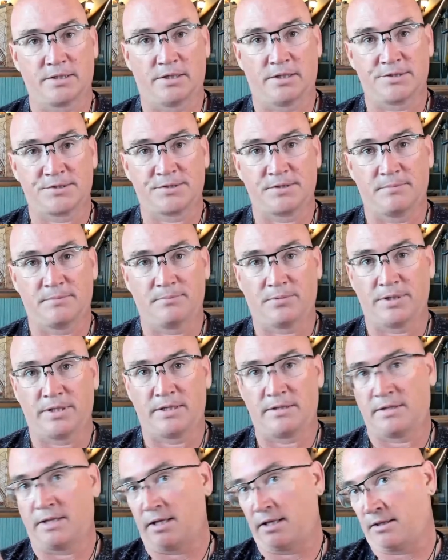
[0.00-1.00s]
are simply
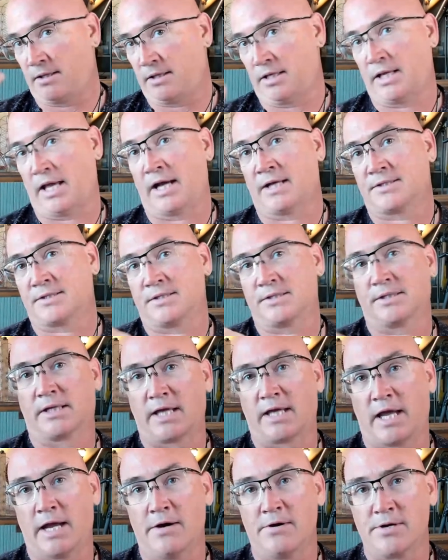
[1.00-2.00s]
they, it acts as a
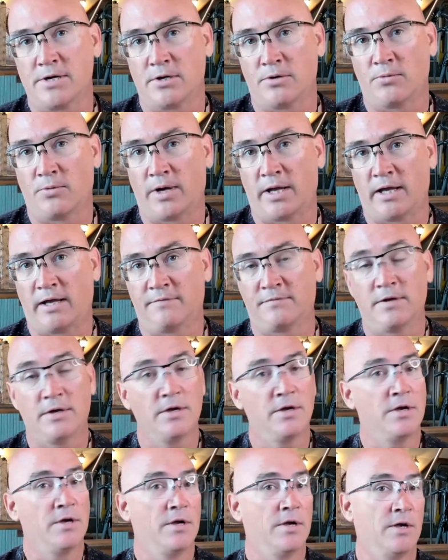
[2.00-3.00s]
carrier wave
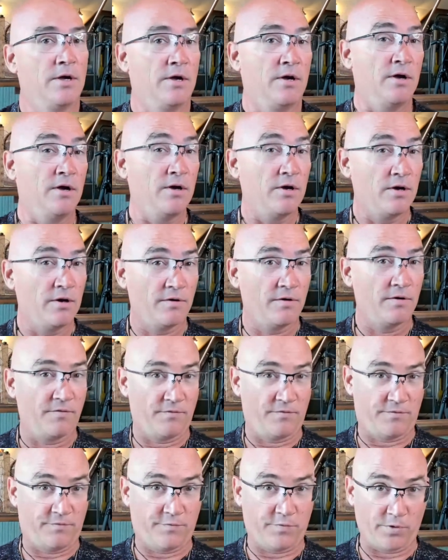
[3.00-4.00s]

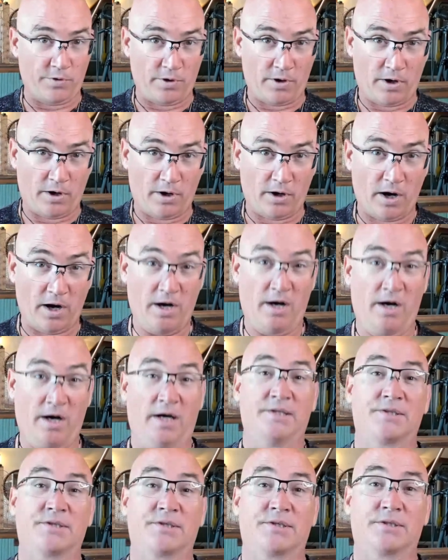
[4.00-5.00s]
for
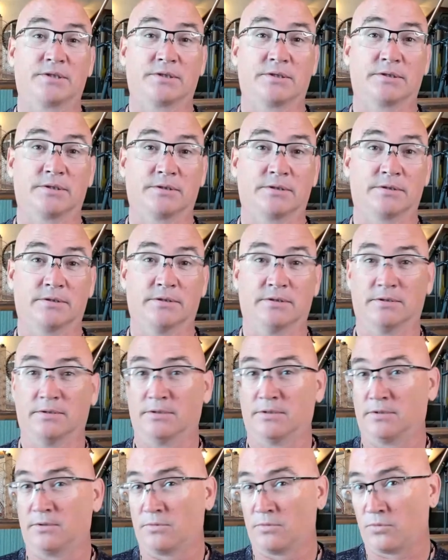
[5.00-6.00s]
us
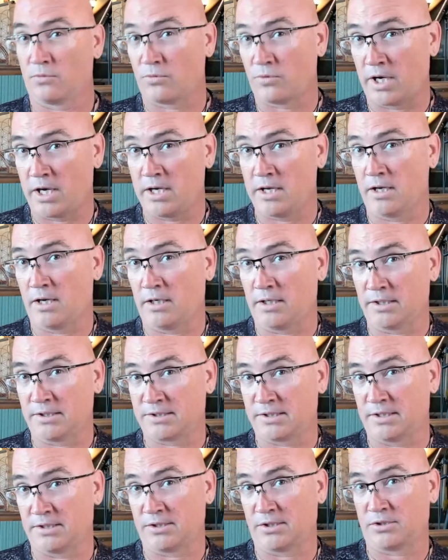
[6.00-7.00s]

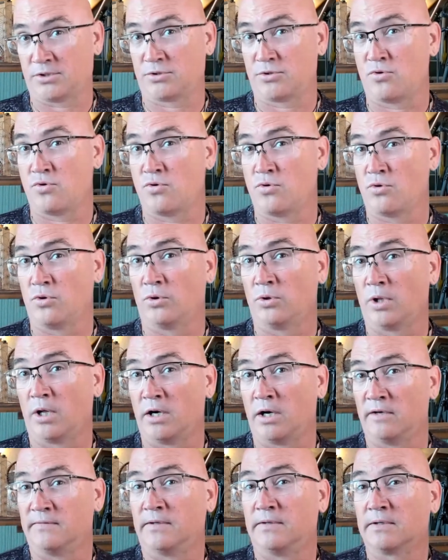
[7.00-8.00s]
radionics is a tool
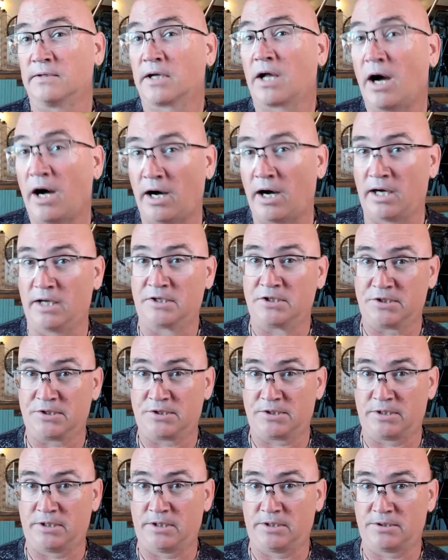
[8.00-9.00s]
of
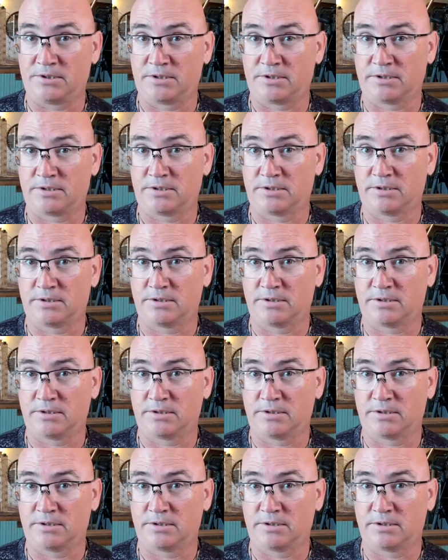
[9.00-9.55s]
consciousness